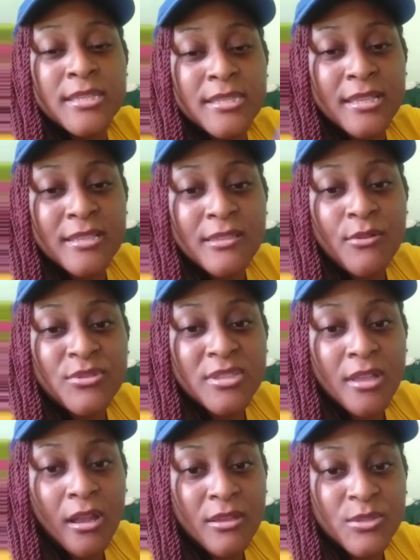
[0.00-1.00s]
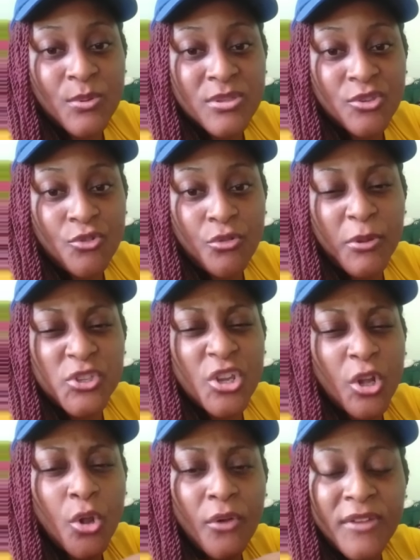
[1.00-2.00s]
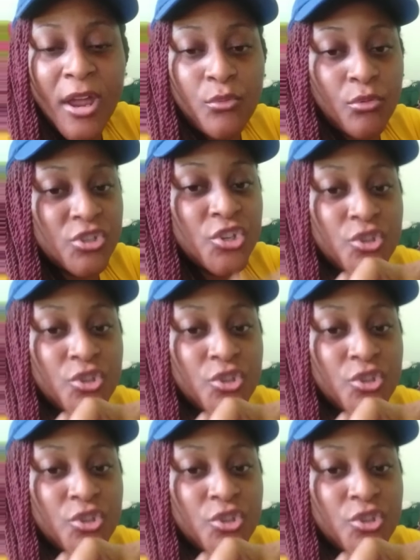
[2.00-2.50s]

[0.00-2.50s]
$6,000 wasn't good. But she loved that role.